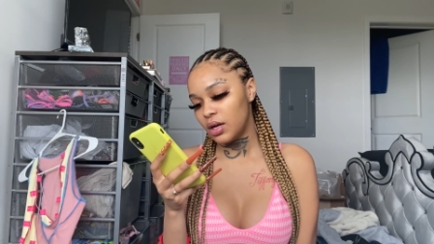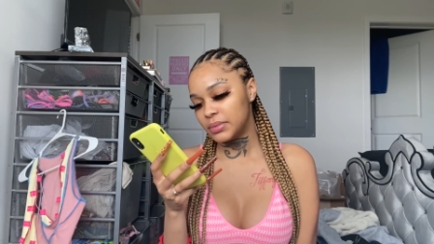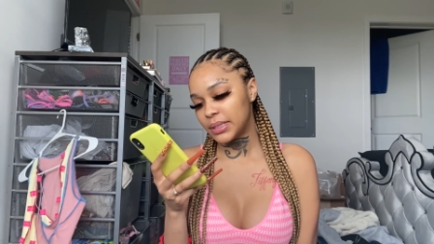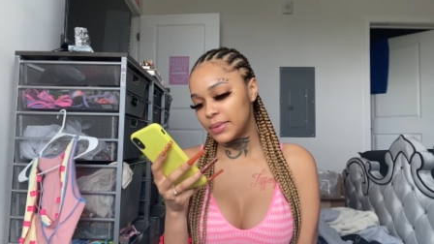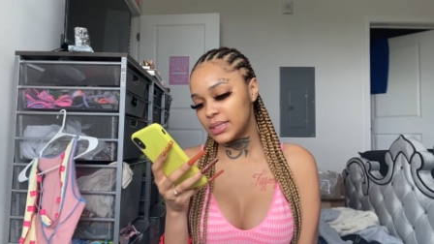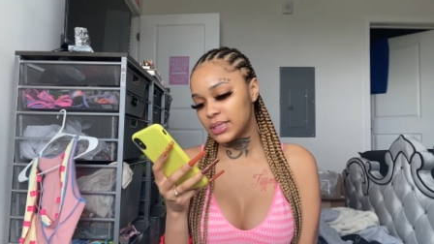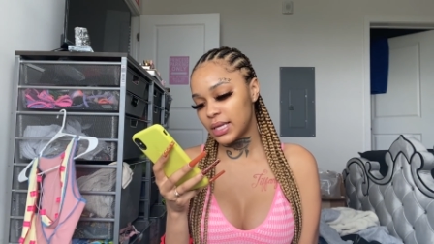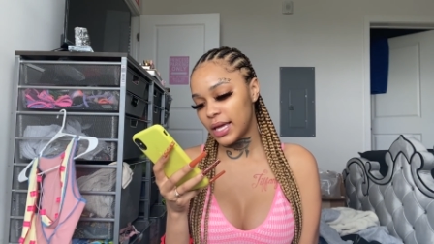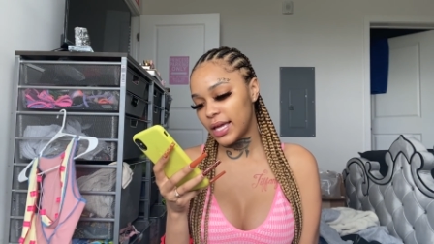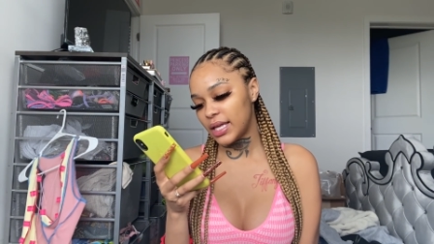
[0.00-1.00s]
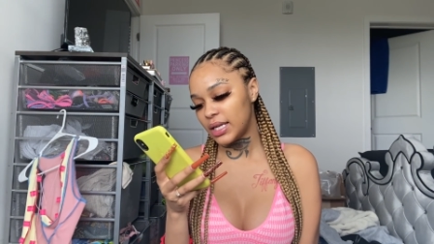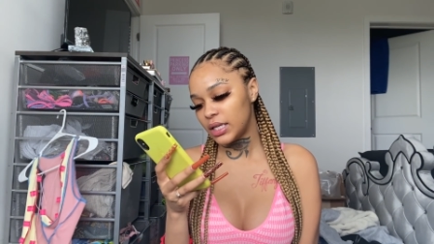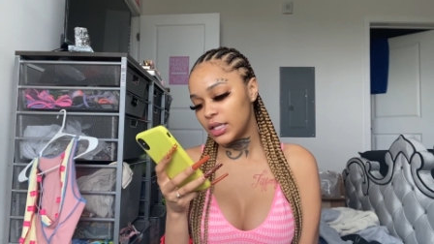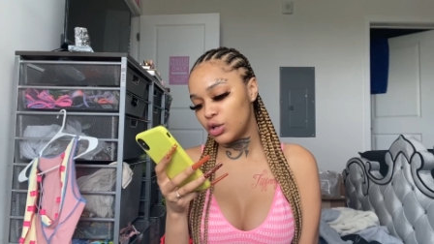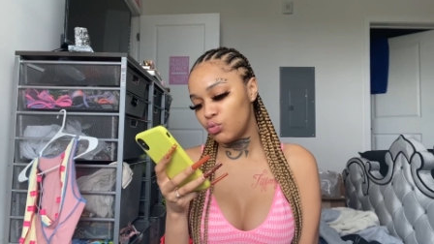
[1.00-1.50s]
Someone
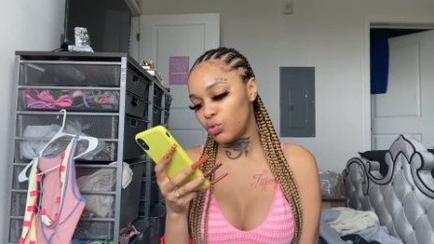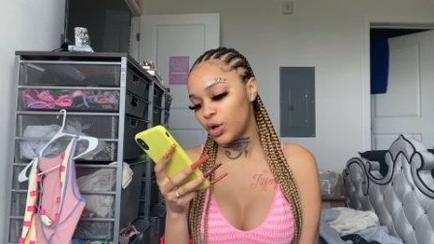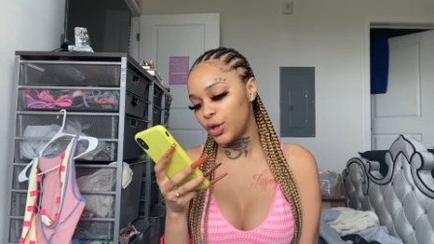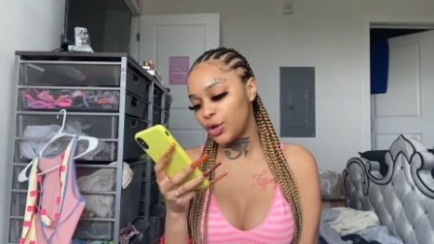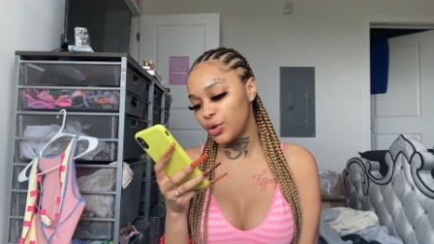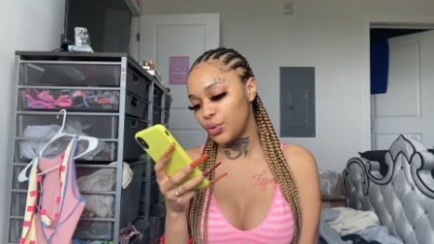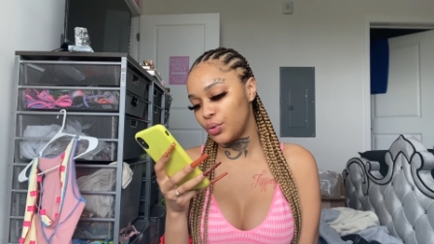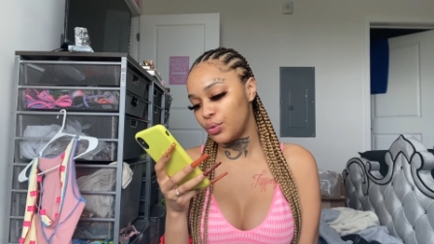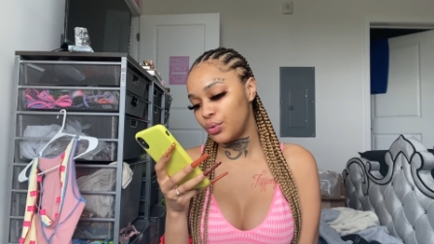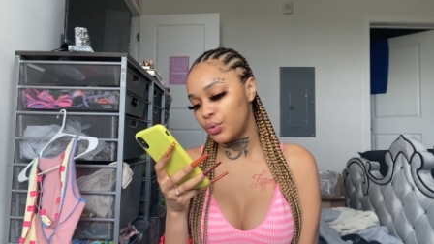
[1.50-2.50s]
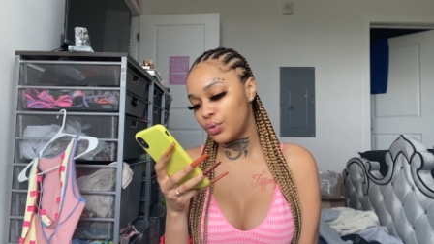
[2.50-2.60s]
said, will you